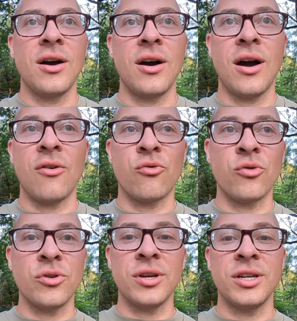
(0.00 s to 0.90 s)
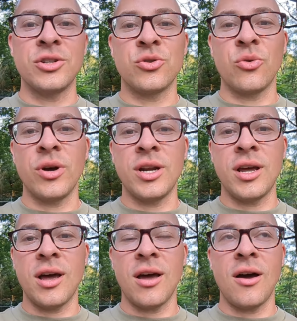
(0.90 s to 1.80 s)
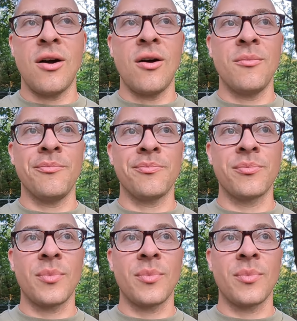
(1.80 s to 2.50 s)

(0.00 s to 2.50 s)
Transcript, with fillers: Uh, I've really enjoyed um,